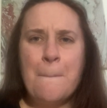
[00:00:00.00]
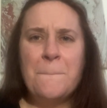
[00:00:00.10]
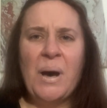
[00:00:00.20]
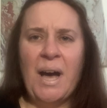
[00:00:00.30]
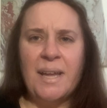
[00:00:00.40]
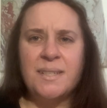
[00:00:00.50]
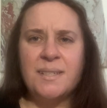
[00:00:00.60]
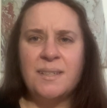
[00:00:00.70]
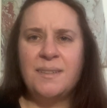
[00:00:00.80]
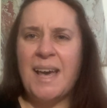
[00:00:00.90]

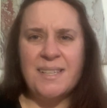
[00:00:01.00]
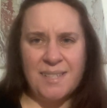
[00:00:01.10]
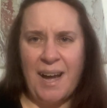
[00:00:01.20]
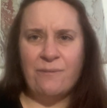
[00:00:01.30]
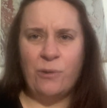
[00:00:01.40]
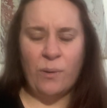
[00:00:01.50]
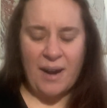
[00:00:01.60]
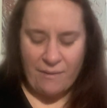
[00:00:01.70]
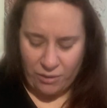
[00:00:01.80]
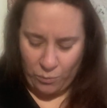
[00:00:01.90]
But that is not for
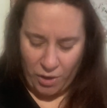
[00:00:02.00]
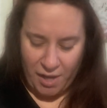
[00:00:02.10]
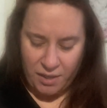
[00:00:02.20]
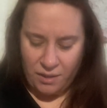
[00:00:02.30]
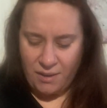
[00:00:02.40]
everyone.